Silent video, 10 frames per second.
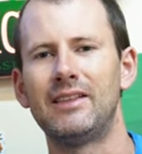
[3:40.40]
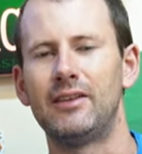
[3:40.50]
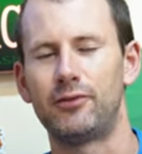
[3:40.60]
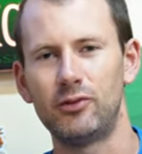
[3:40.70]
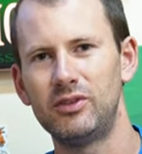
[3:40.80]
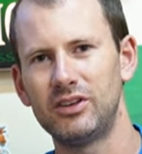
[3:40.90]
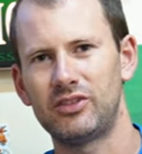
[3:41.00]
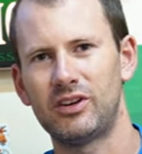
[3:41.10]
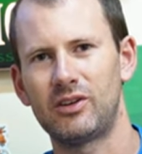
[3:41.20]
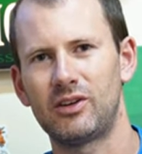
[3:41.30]
the food
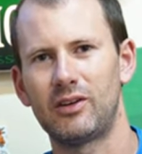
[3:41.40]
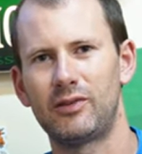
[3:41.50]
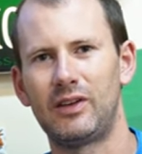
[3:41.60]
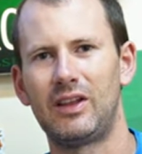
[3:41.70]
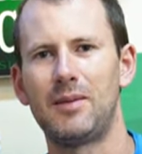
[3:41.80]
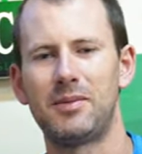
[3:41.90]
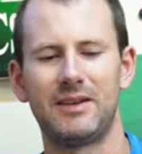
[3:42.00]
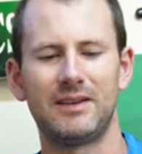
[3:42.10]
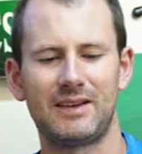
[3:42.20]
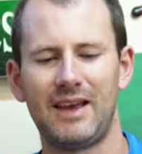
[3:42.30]
dish that you're going to fill up,
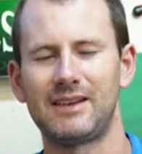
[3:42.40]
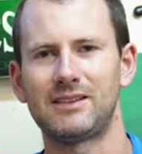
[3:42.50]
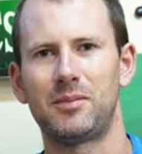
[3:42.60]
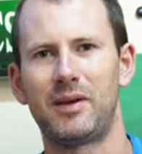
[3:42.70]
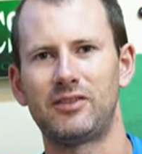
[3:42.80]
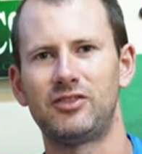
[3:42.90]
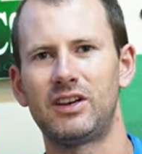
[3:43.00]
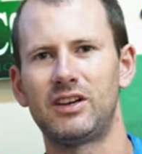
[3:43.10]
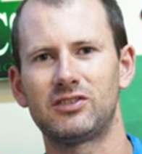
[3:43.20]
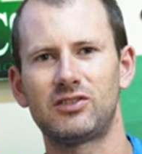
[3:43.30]
in this case, the
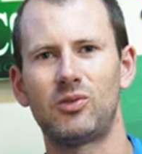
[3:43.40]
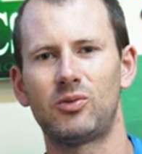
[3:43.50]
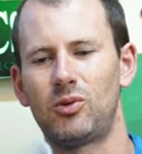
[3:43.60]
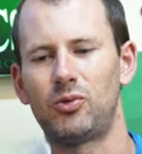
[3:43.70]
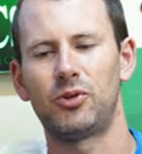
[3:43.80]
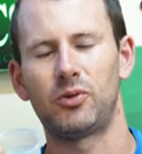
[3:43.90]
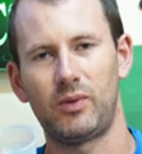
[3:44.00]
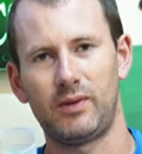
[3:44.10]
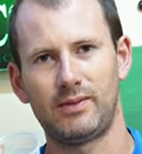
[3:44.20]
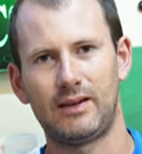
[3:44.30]
Pangea stone holder
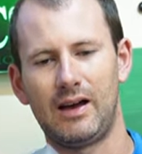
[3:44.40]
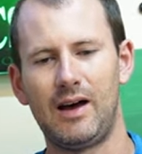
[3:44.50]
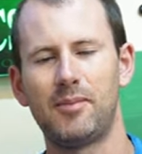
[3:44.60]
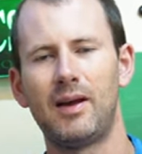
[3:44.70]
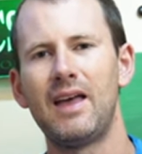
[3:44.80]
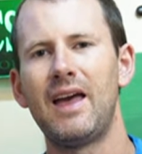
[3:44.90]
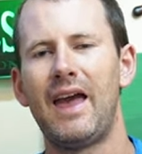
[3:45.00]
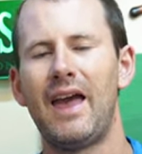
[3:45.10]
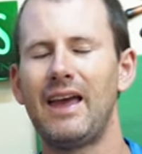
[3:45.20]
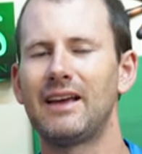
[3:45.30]
with the cup,
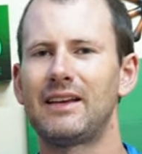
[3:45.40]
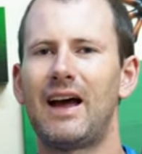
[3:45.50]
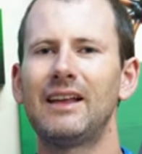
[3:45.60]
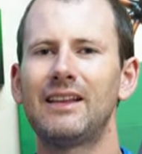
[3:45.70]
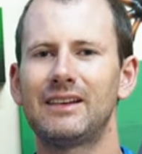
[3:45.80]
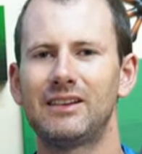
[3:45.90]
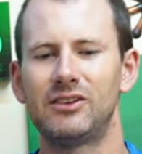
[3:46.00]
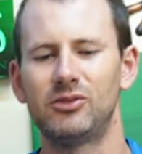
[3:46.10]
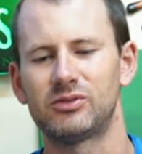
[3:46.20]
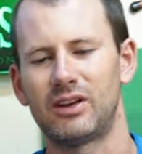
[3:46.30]
and I like to
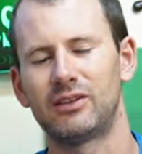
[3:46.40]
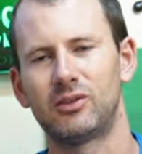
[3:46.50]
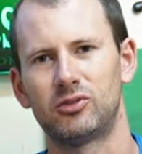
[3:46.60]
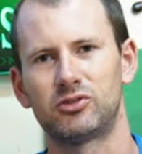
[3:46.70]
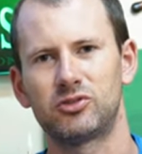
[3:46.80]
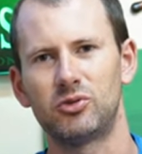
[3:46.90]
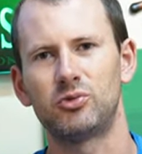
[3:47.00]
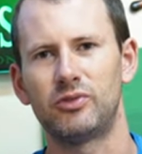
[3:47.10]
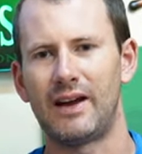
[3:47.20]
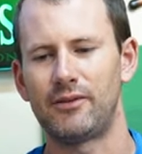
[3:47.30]
use a little
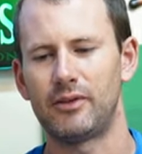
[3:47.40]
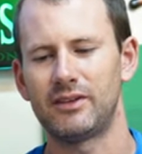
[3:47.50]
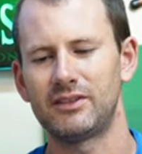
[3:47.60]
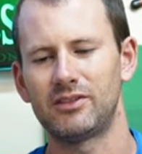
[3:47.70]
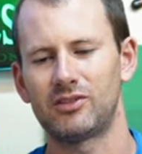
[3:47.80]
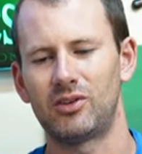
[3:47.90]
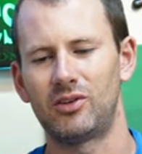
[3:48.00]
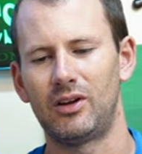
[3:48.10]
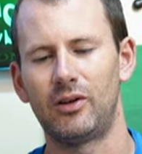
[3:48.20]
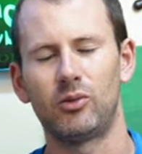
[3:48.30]
screwdriver. This is just
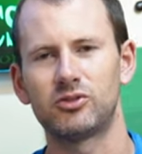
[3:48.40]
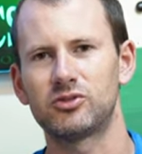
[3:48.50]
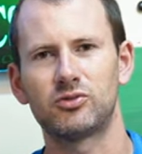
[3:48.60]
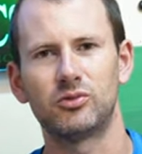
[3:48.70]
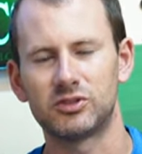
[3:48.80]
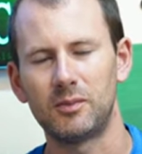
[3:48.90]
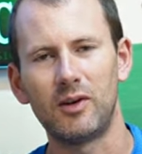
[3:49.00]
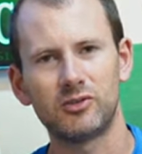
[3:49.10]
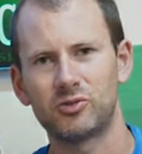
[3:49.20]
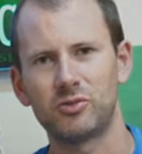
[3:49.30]
an old
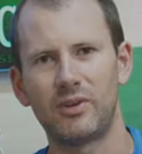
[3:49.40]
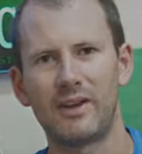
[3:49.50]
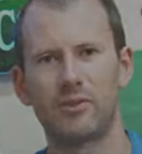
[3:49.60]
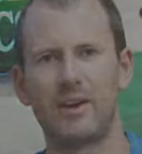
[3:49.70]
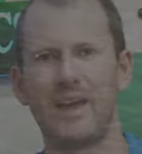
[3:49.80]
small screwdriver I